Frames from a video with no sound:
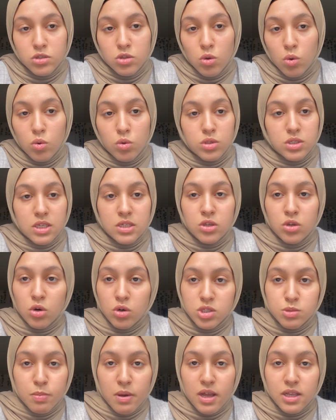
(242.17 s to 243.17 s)
notes in your
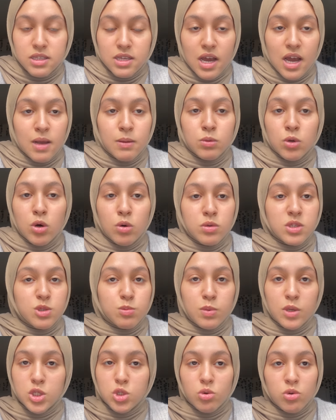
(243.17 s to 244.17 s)
spare time, go and
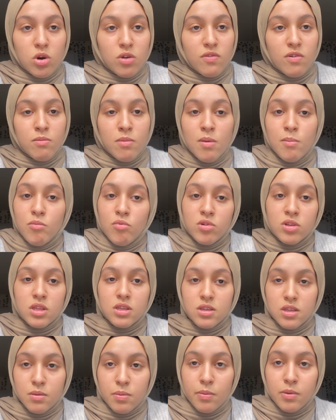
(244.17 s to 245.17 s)
speak to another member in
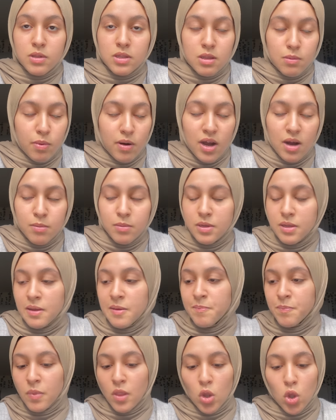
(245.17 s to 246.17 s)
the department,
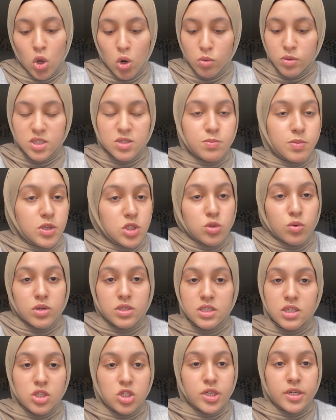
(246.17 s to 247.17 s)
go and speak to a
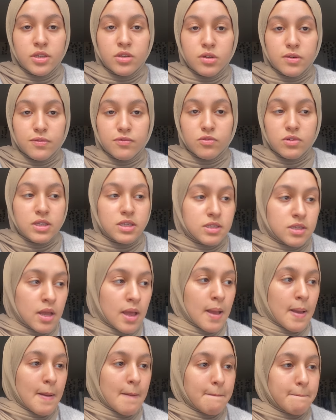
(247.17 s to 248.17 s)
teacher in your freeze.
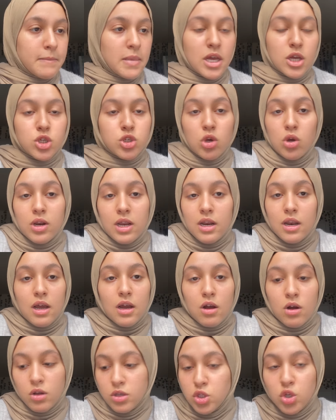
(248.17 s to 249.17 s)
Make sure that,
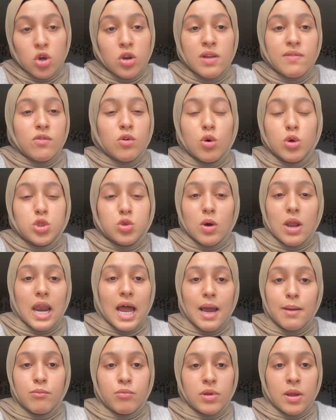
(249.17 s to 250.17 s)
you can even go to a
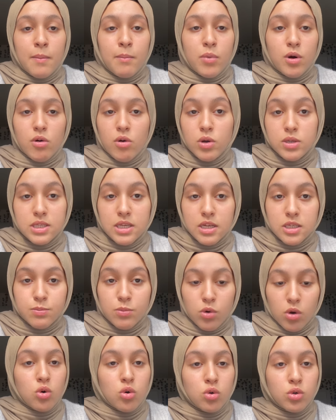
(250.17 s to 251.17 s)
library and borrow a
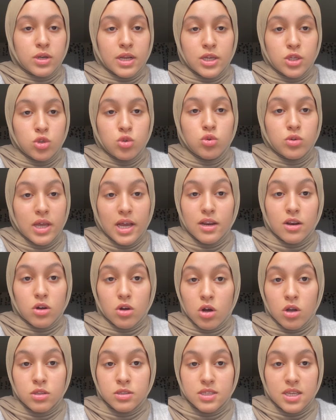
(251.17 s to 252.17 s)
textbook, or that you get the
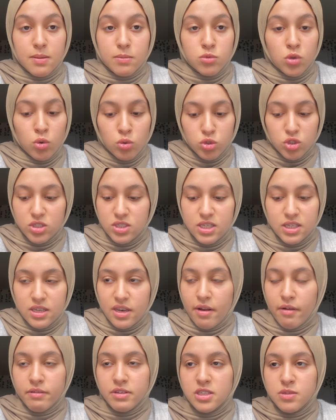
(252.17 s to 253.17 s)
concept. Don't just sit
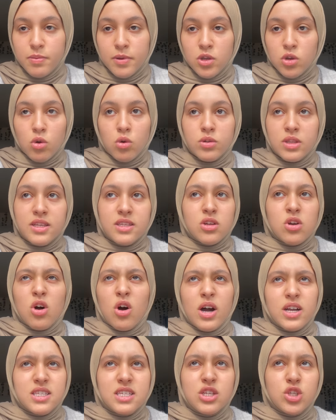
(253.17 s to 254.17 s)
there and spend all this, oh,
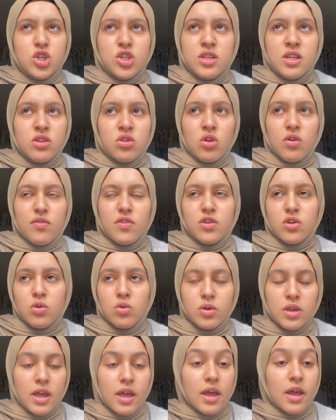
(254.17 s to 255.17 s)
our teacher did nothing,
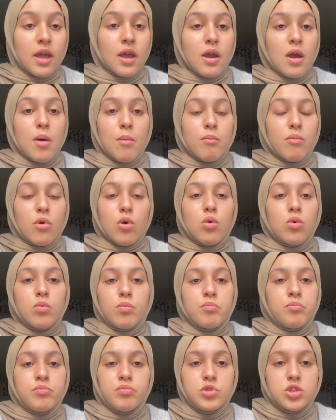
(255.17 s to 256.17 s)
oh yeah.
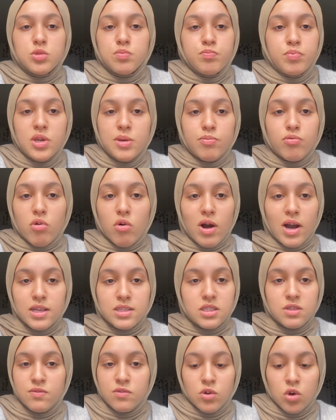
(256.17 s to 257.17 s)
Bro, just be
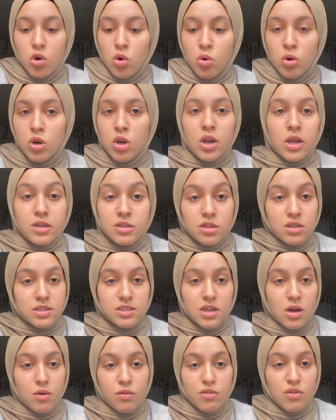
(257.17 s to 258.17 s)
proactive and go and learn
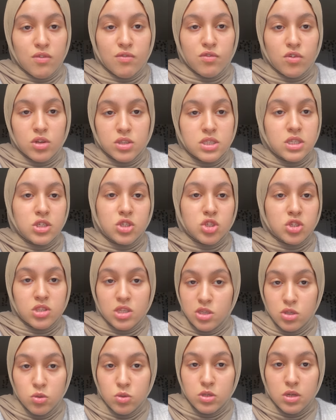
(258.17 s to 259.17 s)
yourself if your teachers
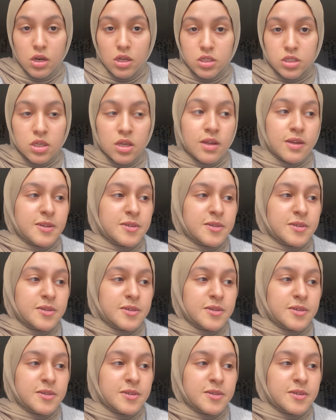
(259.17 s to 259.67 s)
are useless.